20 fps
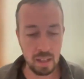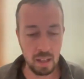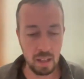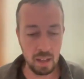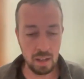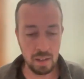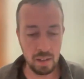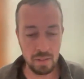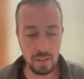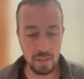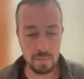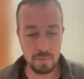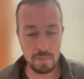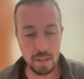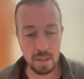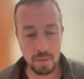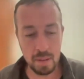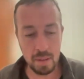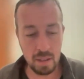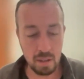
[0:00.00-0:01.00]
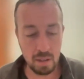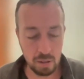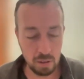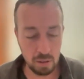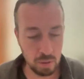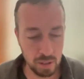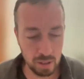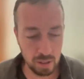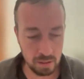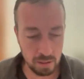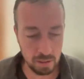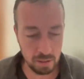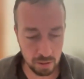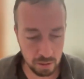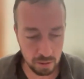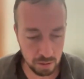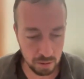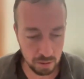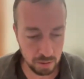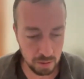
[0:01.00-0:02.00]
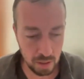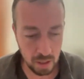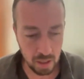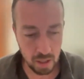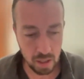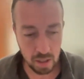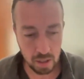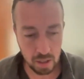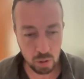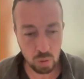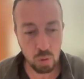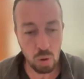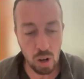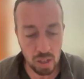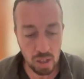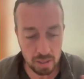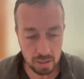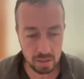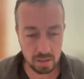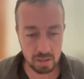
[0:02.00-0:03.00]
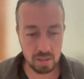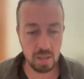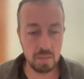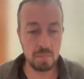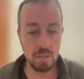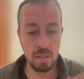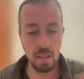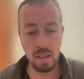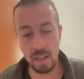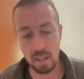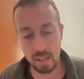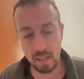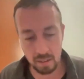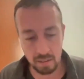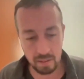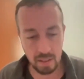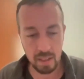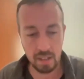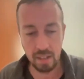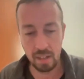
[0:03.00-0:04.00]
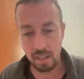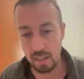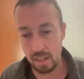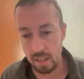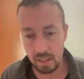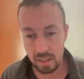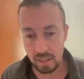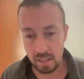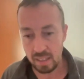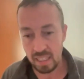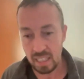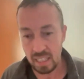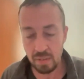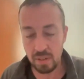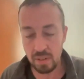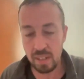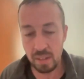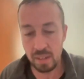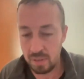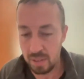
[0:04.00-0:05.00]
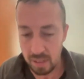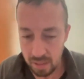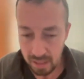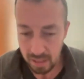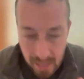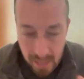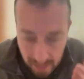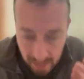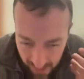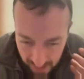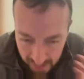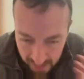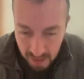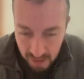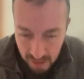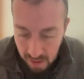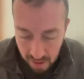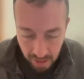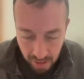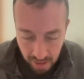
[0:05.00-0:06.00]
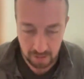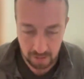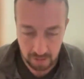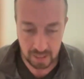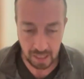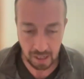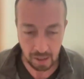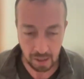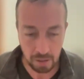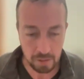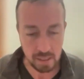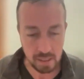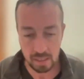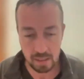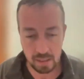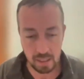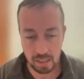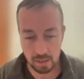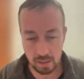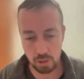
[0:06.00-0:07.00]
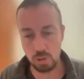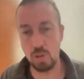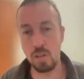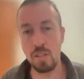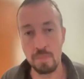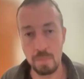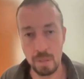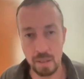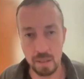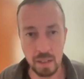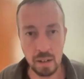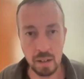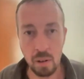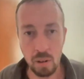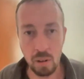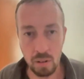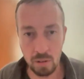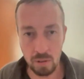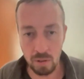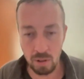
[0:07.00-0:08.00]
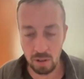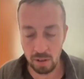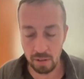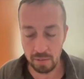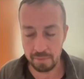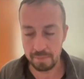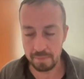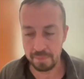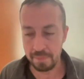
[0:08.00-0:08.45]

that maybe you're going to cross some line that even if it isn't there at the outset, that it should have been there all along?